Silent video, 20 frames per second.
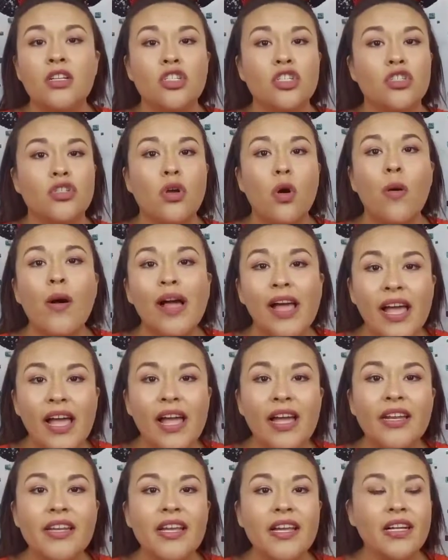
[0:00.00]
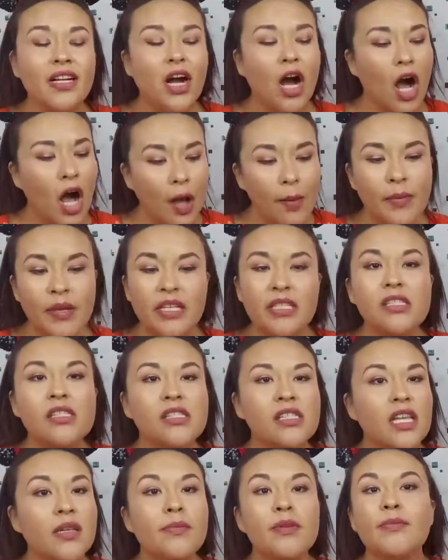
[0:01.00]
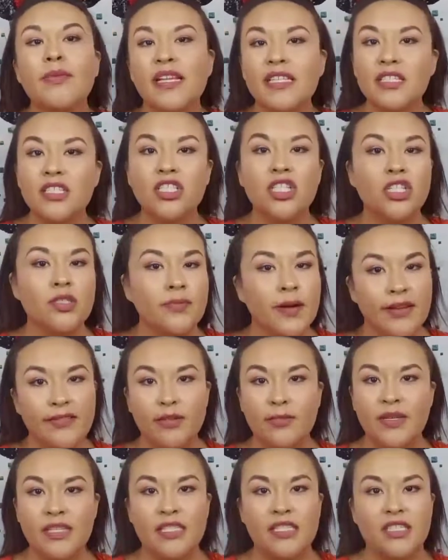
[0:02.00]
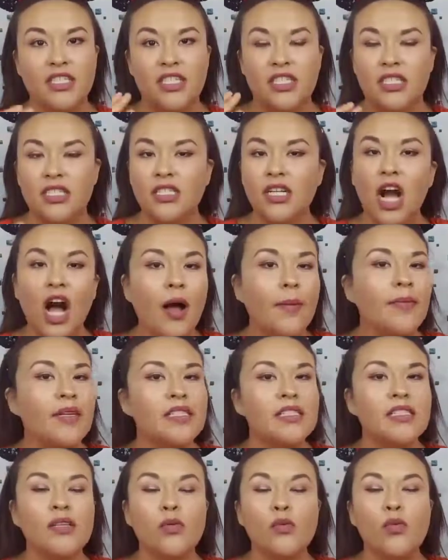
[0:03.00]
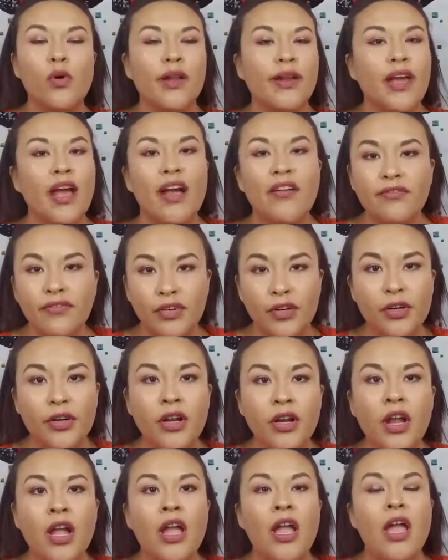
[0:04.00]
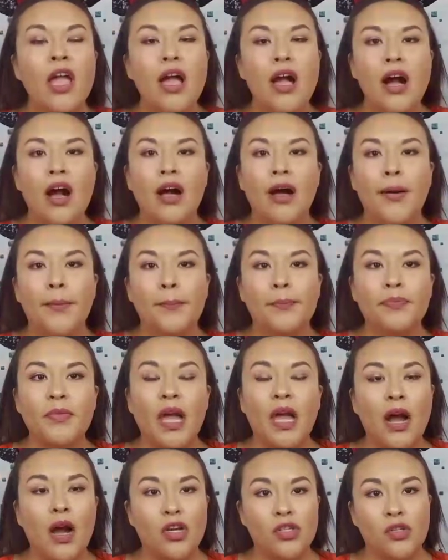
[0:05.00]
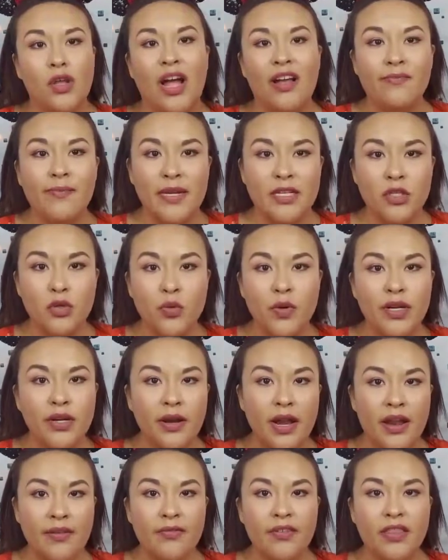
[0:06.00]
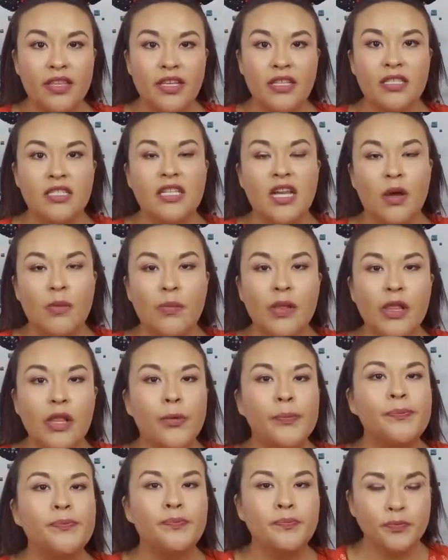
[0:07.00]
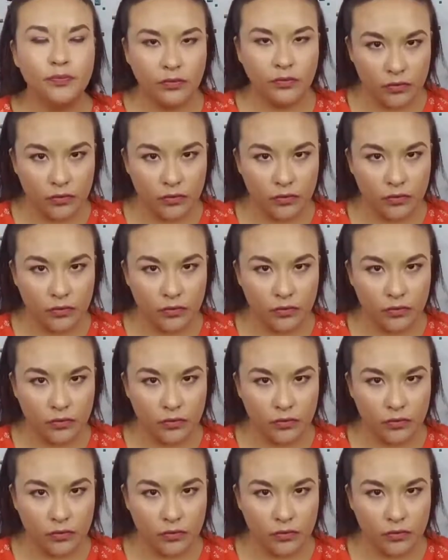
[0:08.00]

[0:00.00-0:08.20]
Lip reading: just go ahead, comment, send me messages, private messages, comments, whatever. I also have my Twitter. Everything is down below.